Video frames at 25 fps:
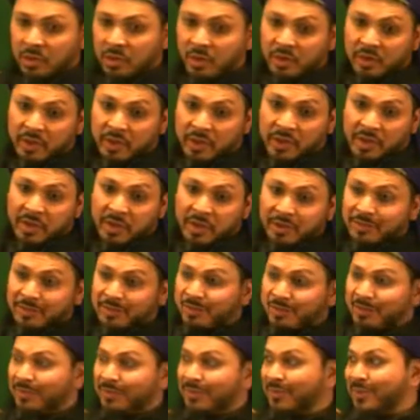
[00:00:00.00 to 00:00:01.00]
Oh yeah.
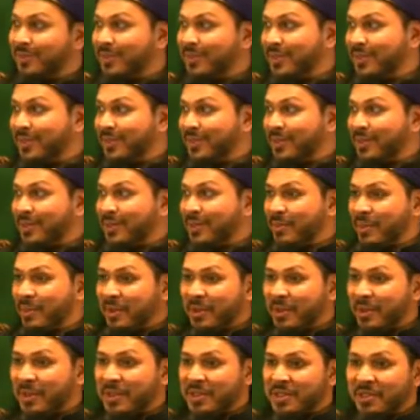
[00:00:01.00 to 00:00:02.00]

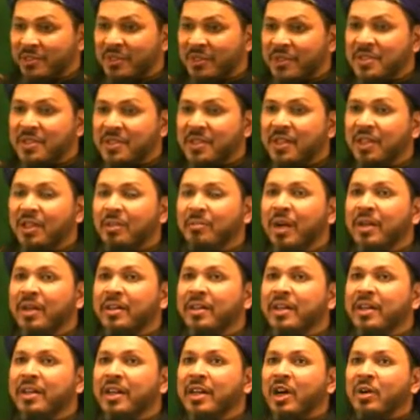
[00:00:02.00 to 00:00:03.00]
Because the physical
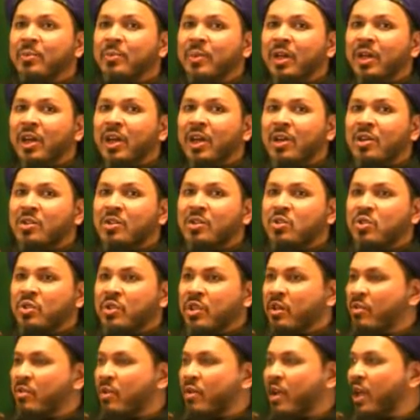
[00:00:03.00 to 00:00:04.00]
body now belongs
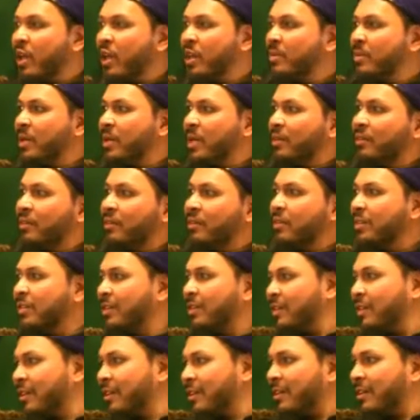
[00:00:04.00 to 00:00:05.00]
to the realm of
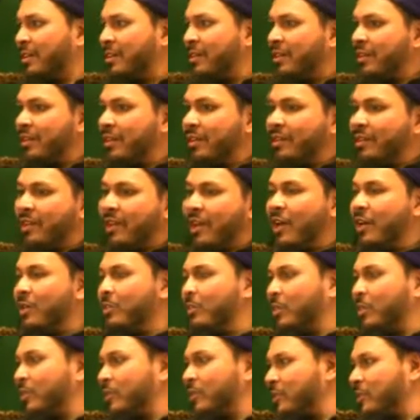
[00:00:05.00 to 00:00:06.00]
the
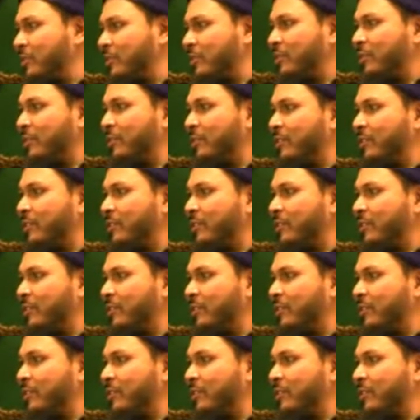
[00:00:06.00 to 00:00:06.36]
animals.